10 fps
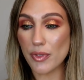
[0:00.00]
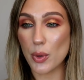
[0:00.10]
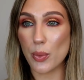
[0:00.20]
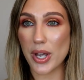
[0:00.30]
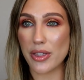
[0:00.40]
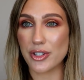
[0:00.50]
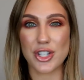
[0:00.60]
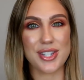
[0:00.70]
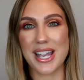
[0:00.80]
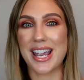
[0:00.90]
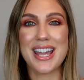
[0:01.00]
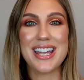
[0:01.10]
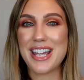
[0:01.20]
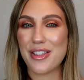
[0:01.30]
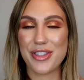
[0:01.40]
with just like
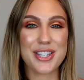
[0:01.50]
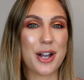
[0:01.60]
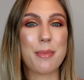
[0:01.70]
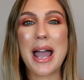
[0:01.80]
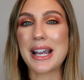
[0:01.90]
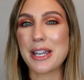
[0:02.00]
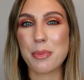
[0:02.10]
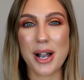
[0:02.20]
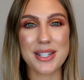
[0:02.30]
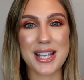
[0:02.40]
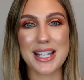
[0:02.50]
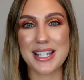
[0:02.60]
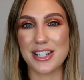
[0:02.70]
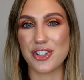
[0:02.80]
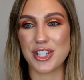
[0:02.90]
this unpacking process
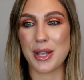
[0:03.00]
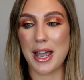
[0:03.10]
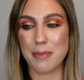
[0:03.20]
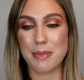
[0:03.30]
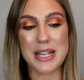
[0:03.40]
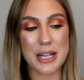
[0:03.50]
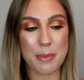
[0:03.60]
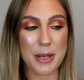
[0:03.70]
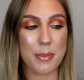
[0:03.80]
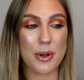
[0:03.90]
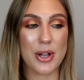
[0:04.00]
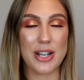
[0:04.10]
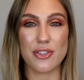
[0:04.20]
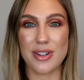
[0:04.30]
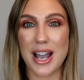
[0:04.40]
and just and meeting people
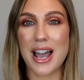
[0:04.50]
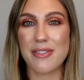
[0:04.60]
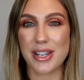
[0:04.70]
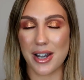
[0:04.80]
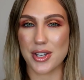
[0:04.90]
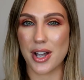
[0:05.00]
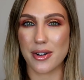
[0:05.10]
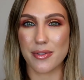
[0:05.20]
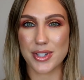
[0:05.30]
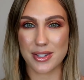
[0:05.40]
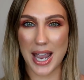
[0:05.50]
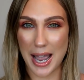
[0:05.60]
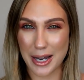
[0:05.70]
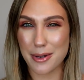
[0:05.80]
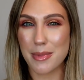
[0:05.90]
and not having a ton of
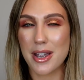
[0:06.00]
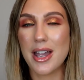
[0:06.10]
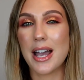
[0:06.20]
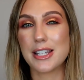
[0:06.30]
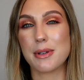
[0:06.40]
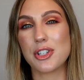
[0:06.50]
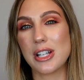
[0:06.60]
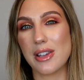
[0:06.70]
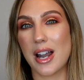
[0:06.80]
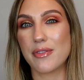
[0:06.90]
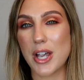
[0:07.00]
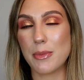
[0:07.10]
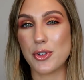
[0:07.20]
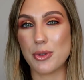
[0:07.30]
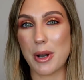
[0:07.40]
time especially a lot of time
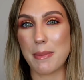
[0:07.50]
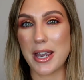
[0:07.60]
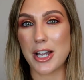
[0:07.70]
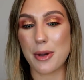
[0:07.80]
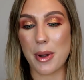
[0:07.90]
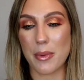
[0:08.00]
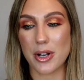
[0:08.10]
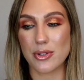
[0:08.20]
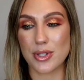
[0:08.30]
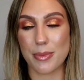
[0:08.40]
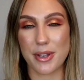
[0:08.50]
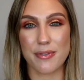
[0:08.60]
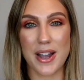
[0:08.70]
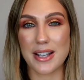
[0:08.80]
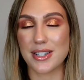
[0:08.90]
to do my makeup i want to do something
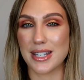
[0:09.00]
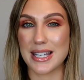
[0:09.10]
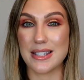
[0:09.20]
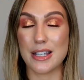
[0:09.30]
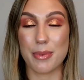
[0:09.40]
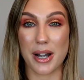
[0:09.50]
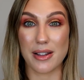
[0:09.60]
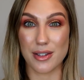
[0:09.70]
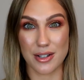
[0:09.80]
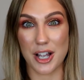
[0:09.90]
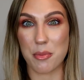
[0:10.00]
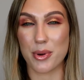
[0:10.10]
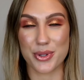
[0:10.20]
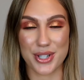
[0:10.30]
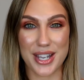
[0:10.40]
fast and easy but i look like
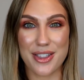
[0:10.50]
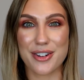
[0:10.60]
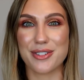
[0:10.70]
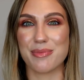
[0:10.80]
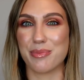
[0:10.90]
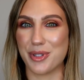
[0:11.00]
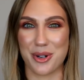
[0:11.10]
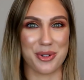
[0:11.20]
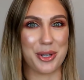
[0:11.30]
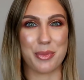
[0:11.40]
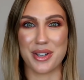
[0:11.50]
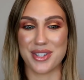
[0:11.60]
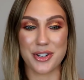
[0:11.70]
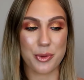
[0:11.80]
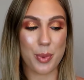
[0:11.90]
pulled together and you know really
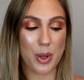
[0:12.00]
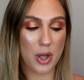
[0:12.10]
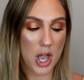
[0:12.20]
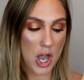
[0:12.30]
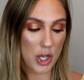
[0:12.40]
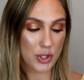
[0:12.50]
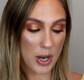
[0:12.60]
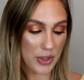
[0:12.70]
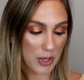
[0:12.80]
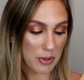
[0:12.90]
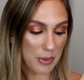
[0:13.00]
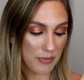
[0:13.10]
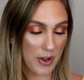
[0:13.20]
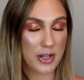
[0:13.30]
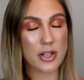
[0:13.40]
presentable so i thought it would be
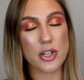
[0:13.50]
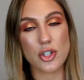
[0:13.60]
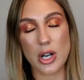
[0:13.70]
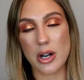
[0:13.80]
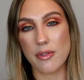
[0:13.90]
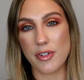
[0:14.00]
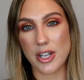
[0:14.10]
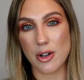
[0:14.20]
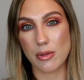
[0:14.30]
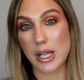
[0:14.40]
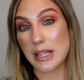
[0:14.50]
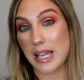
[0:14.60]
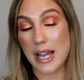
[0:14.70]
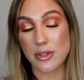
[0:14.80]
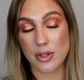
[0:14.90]
fun to share a video like
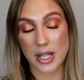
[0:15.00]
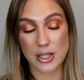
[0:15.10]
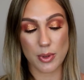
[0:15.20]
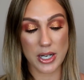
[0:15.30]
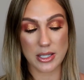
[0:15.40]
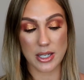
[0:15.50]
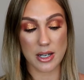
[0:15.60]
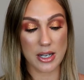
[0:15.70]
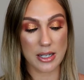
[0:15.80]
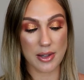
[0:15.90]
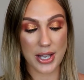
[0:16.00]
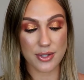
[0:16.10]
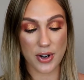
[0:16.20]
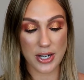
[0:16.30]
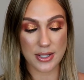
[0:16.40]
that so that's what i did in last
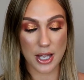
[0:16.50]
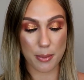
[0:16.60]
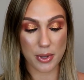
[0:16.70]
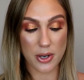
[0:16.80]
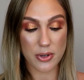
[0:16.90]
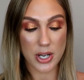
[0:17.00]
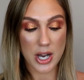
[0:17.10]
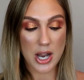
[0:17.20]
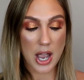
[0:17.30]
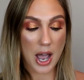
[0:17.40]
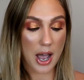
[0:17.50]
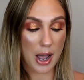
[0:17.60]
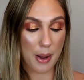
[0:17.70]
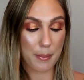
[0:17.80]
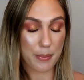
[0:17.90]
friday's upload
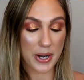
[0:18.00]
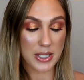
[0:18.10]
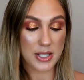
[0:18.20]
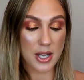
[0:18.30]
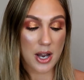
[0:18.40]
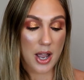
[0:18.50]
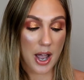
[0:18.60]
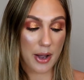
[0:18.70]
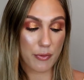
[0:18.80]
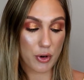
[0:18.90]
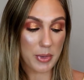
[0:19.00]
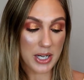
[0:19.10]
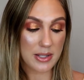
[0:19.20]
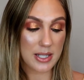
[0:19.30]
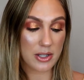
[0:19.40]
uh, but uh, for my
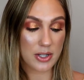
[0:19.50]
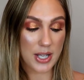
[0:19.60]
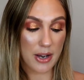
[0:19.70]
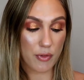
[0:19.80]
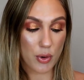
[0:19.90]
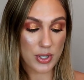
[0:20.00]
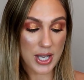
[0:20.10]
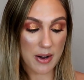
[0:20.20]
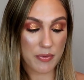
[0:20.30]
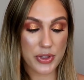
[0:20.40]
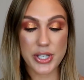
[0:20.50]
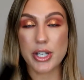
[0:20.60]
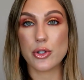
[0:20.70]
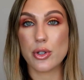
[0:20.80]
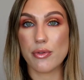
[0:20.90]
concealers, I of course have
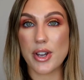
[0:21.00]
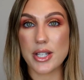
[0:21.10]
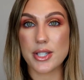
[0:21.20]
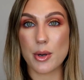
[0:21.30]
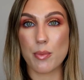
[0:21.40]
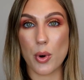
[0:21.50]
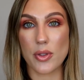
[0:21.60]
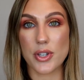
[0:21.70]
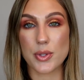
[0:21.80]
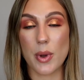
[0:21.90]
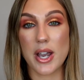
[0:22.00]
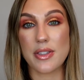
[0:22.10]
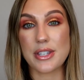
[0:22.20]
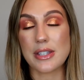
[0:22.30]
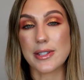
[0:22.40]
the Too Faced Born This Way.
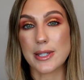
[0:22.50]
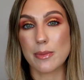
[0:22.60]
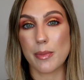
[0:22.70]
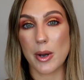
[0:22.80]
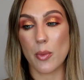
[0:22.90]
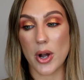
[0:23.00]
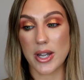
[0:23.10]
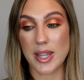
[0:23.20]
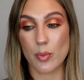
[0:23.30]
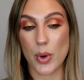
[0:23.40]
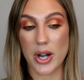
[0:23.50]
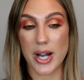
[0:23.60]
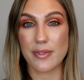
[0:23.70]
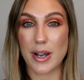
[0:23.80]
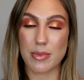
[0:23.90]
This is my one where
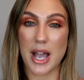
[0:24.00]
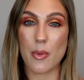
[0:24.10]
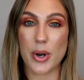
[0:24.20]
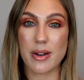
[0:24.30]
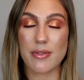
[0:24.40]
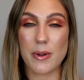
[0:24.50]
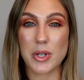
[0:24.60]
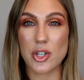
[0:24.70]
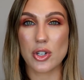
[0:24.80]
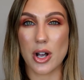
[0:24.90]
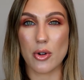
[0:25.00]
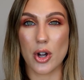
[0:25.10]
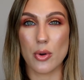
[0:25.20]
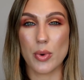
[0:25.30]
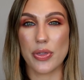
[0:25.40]
if I'm not wearing foundation, I'll
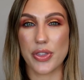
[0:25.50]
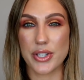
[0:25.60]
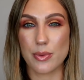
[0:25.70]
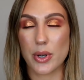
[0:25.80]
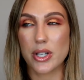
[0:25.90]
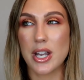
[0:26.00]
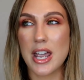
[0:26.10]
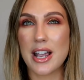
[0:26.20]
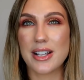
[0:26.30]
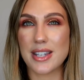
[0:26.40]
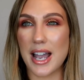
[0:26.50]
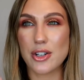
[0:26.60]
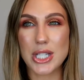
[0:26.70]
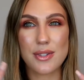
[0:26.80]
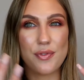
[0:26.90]
go with this one because I
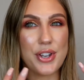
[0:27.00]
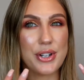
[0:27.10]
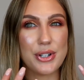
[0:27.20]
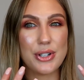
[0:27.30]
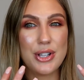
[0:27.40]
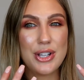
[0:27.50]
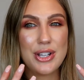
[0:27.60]
just feel